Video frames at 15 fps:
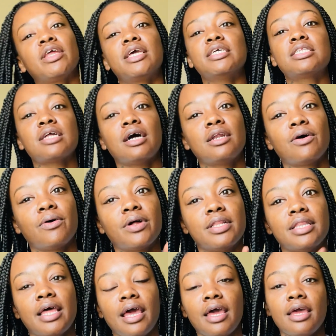get started on
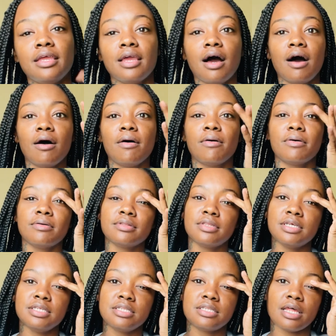that, y'all.
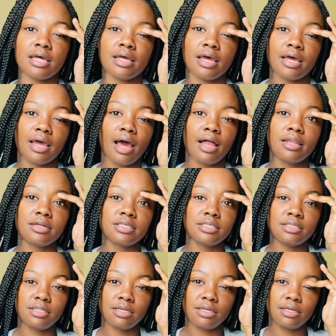This allergy
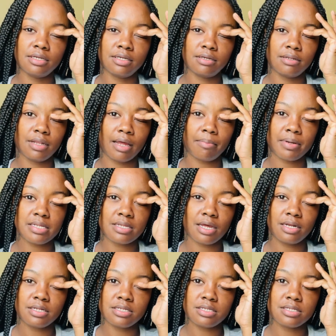thing, like my
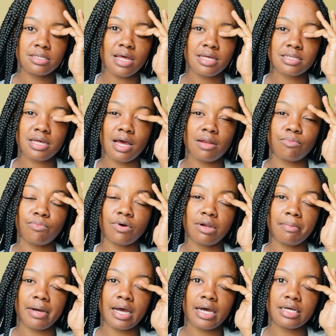sinuses, has gotten one of
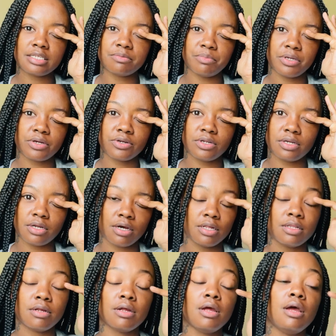my eyes bigger than the
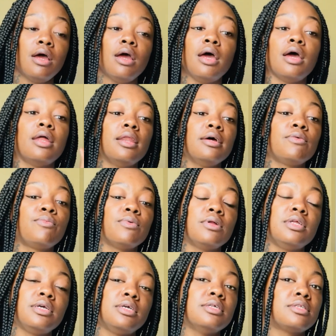other, and it
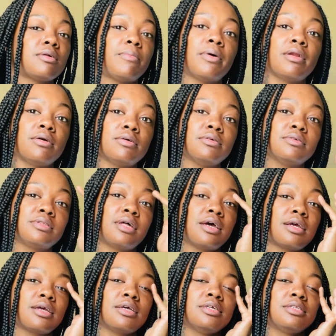really gets on my nerves.
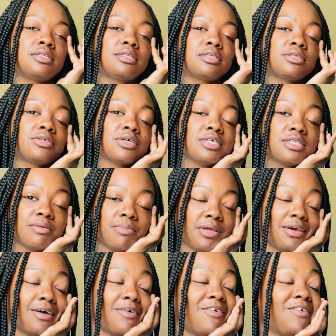Like, it's stressing me
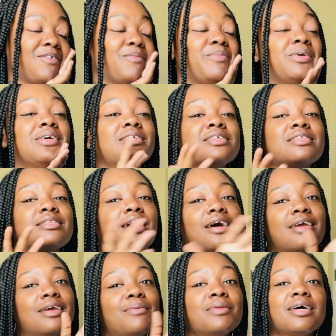out because I
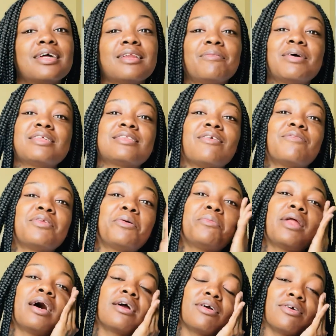keep looking at myself and I'm
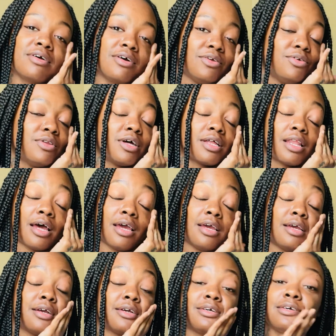like, girl, you look
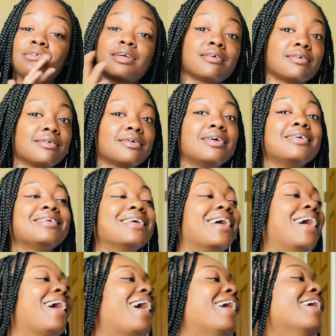like
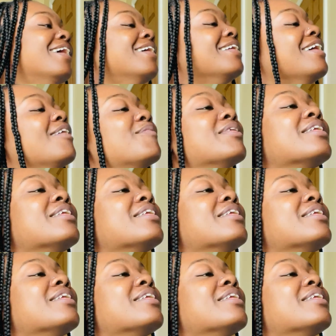that one